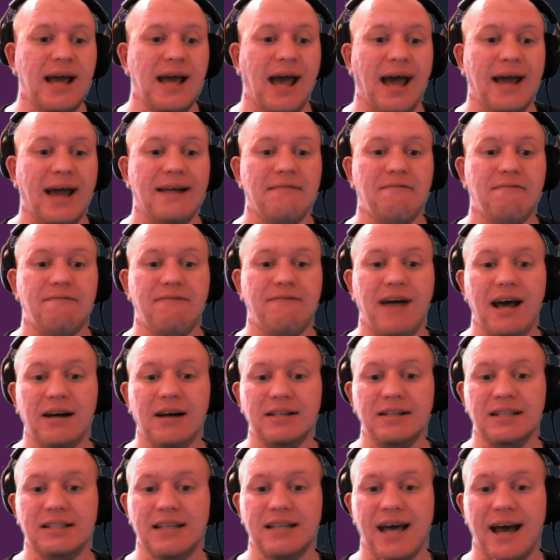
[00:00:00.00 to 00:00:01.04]
And
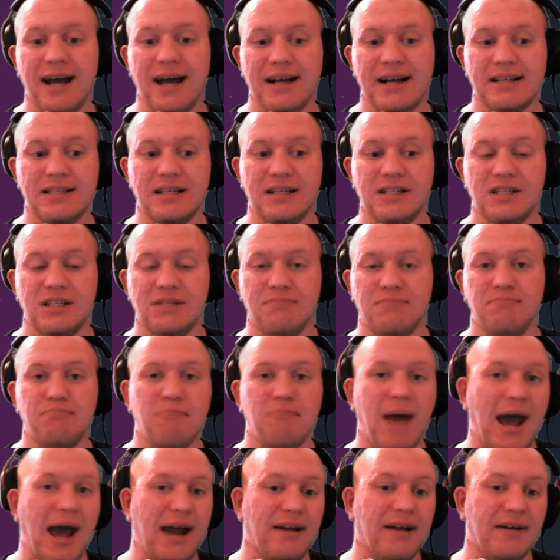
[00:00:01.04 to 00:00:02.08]
failed attacks are just
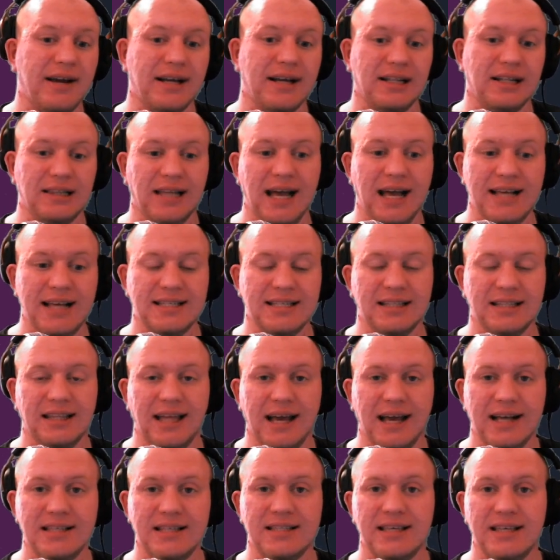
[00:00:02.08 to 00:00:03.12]
mattering less and
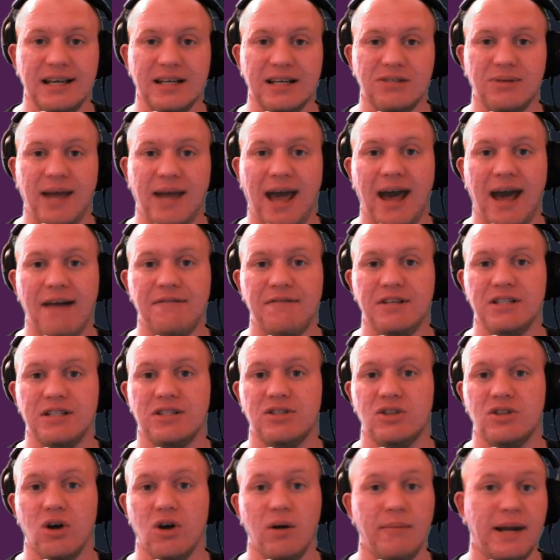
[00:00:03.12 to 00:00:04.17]
less, seeing as we have
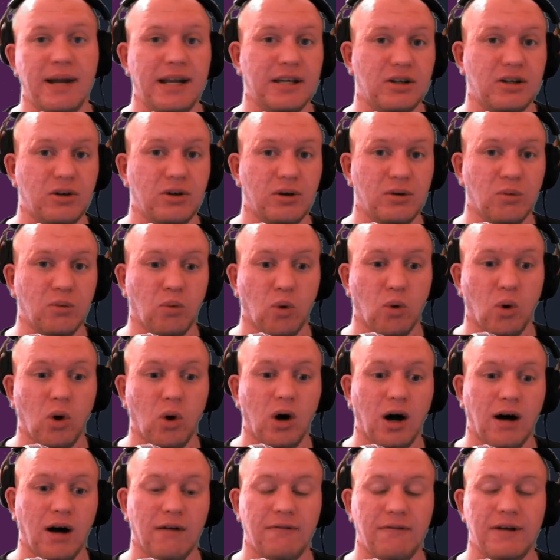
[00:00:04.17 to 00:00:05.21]
just so many good
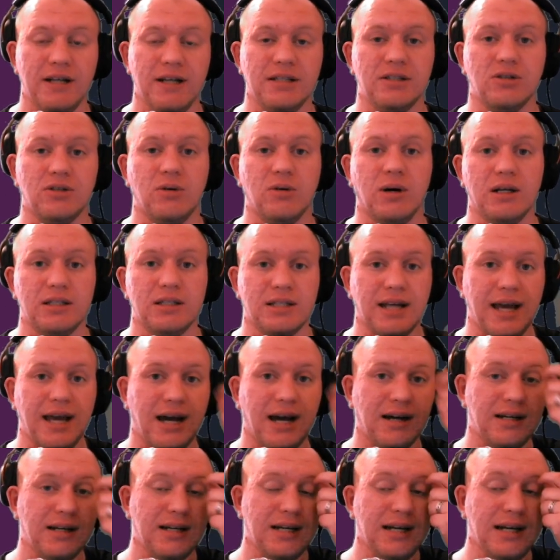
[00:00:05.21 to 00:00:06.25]
war offense squads
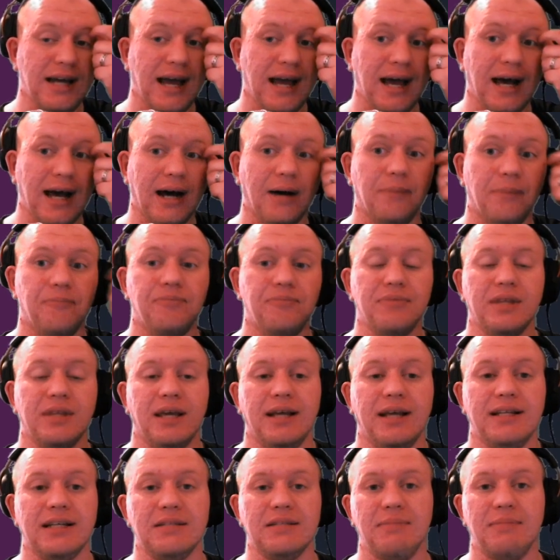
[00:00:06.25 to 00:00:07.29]
now. Um,
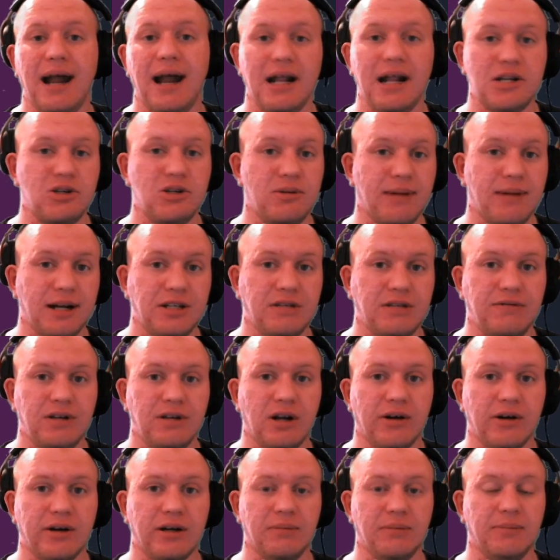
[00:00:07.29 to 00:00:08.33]
it doesn't matter too much if you
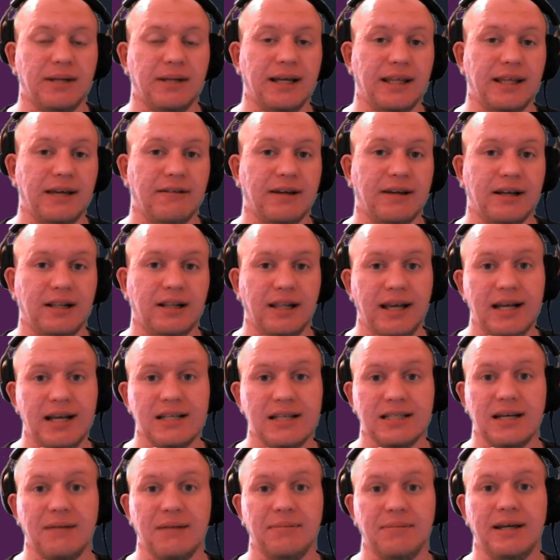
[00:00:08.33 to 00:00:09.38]
don't completely clear
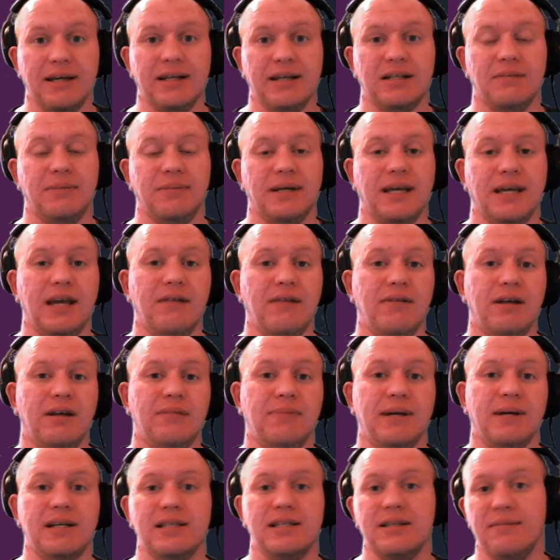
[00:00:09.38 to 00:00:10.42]
something to begin
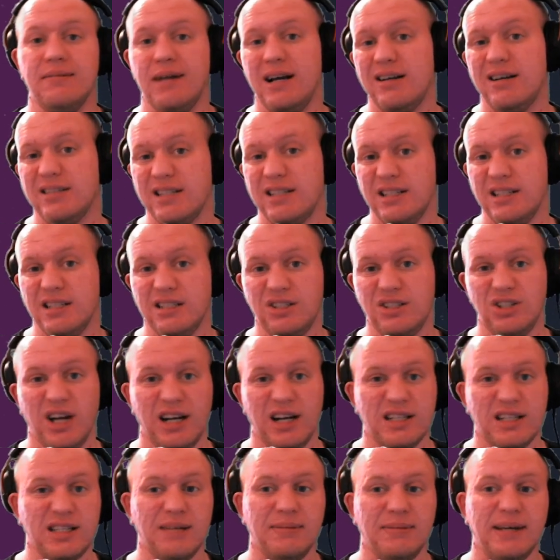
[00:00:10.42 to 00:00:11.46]
with because someone else can just
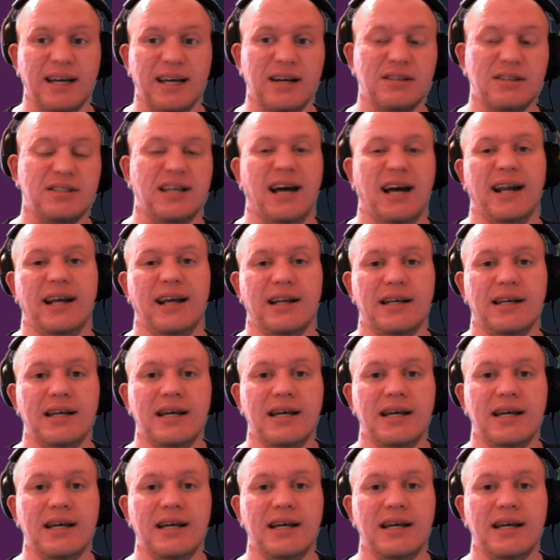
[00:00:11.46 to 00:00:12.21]
chuck something else at it.